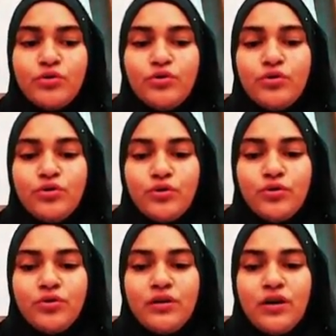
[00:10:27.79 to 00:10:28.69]
Do you
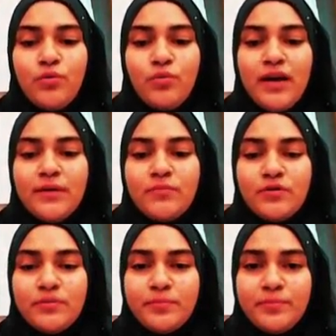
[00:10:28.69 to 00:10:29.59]
know
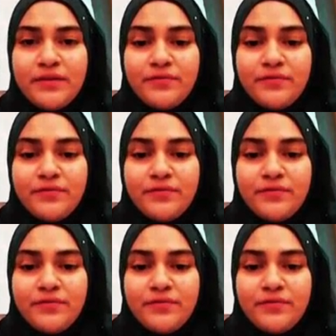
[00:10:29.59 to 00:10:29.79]
why most